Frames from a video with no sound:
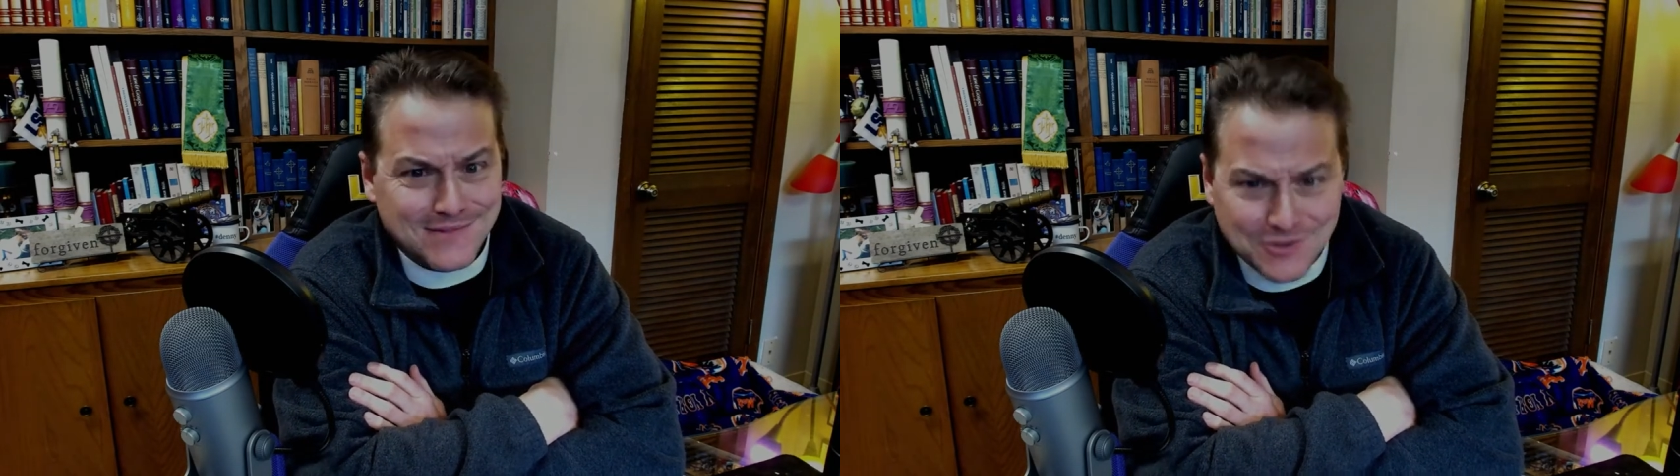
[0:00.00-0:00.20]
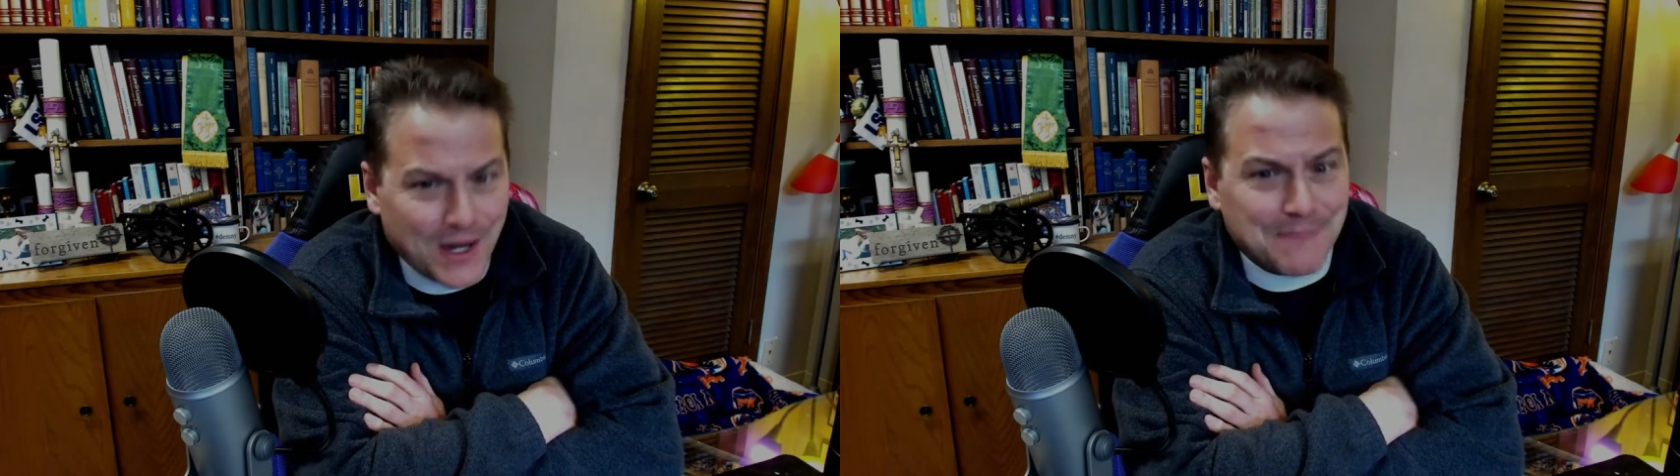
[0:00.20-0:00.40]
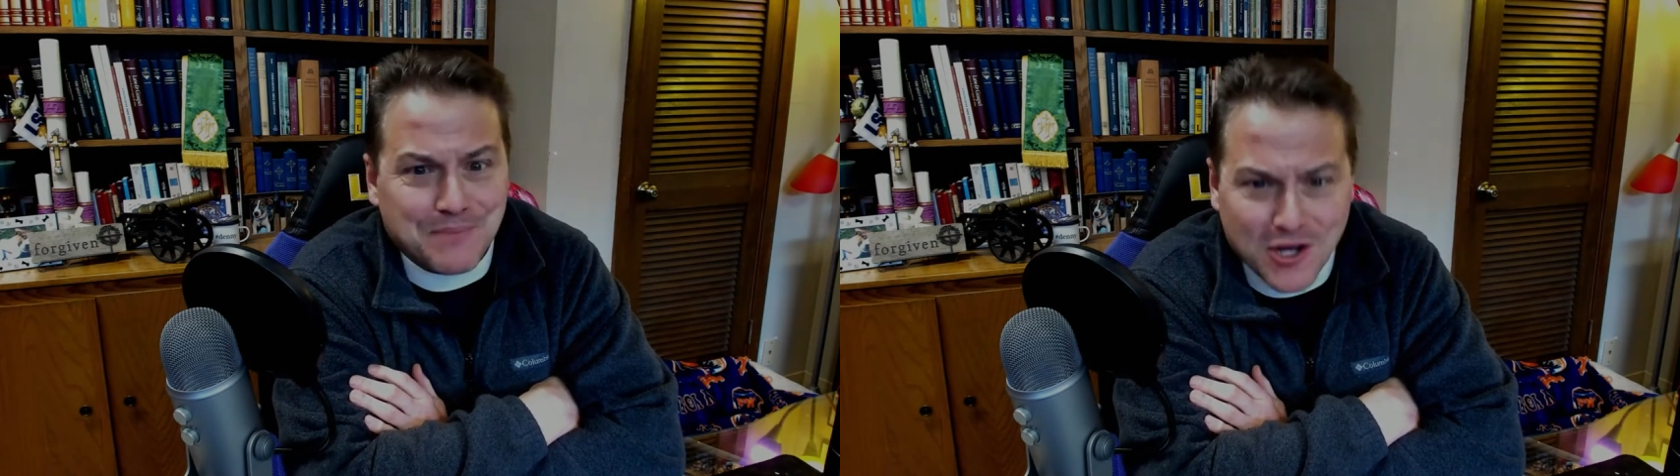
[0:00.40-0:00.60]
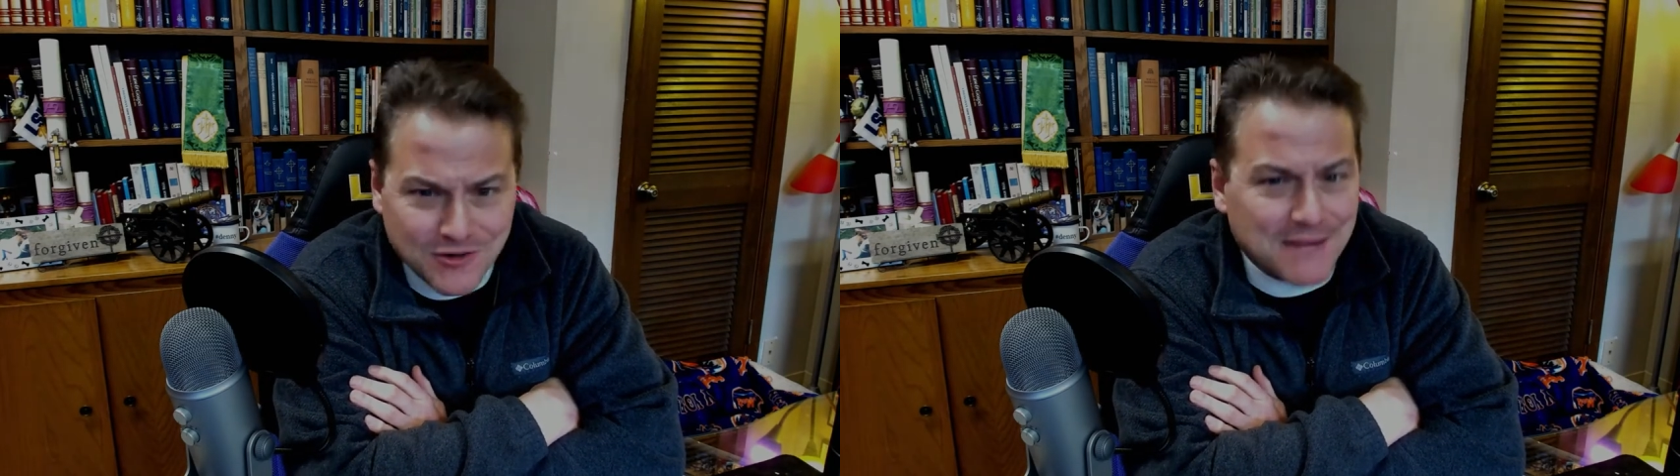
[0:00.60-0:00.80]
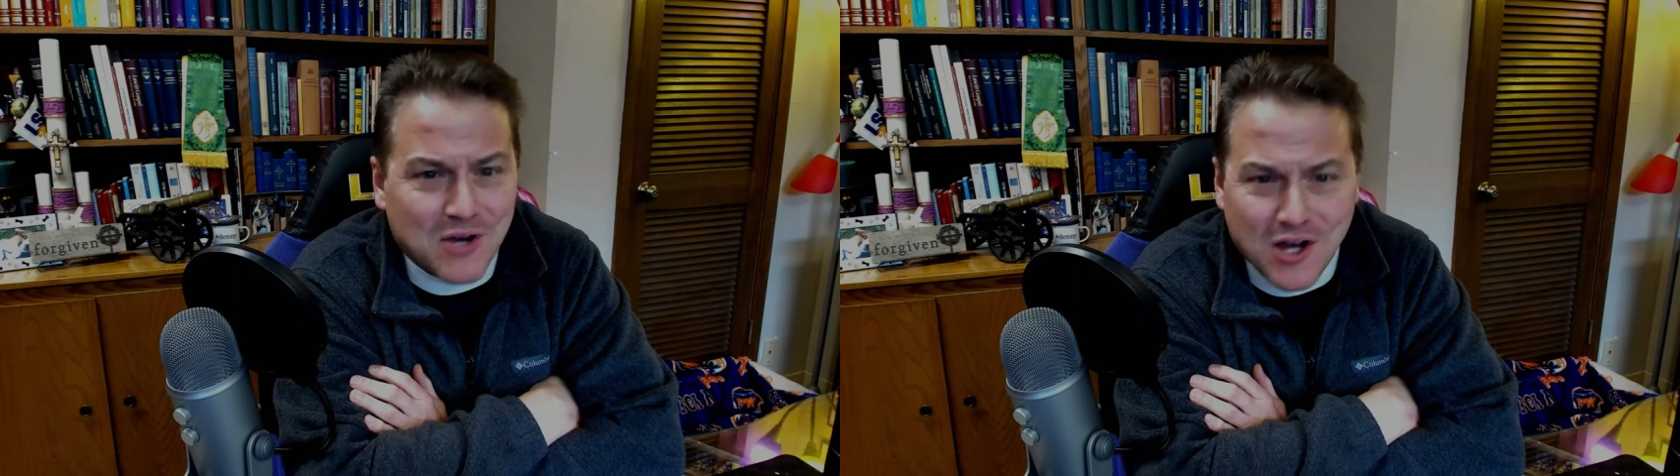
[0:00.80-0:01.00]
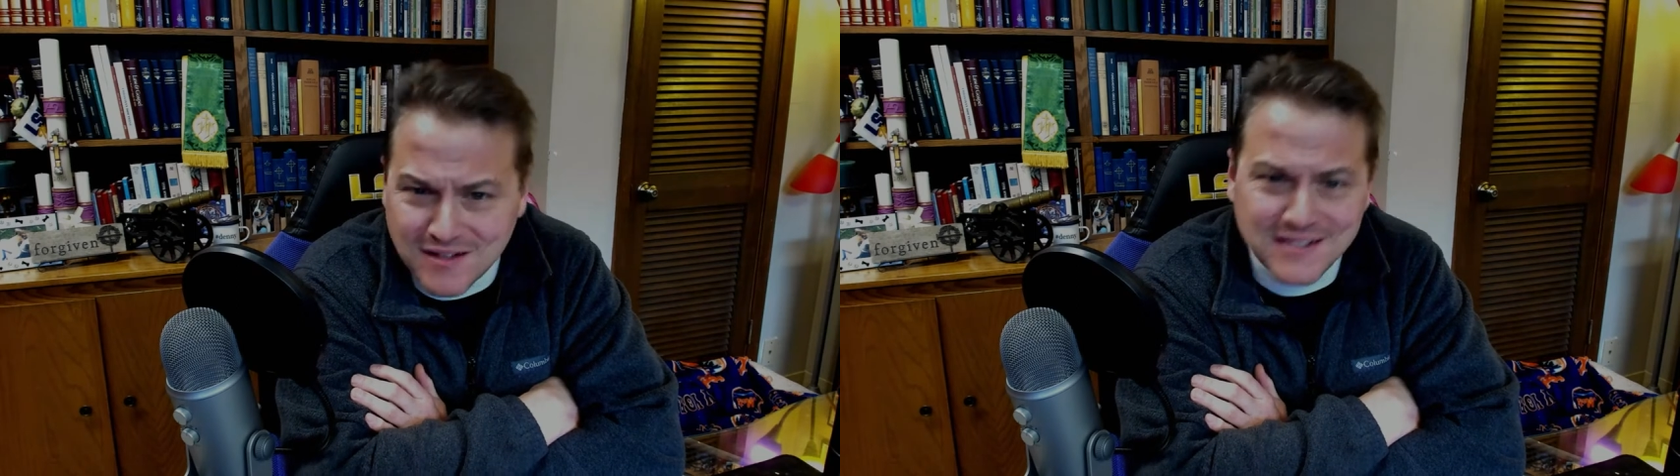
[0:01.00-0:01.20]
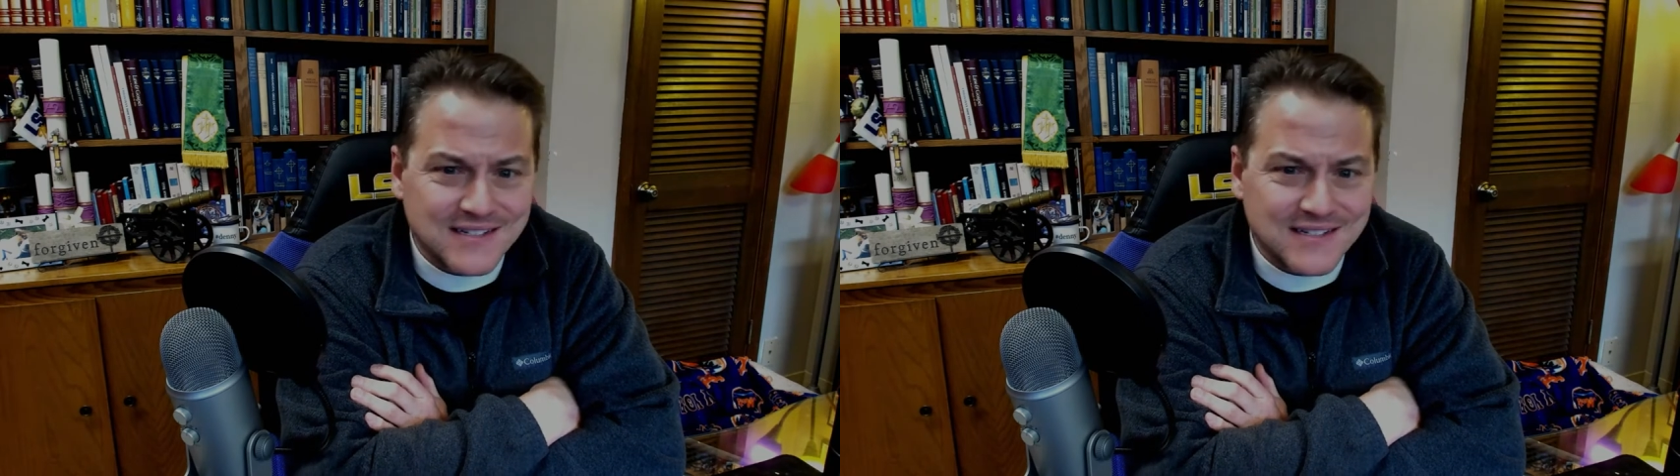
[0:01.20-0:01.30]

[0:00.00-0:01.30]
grandpa and grandma,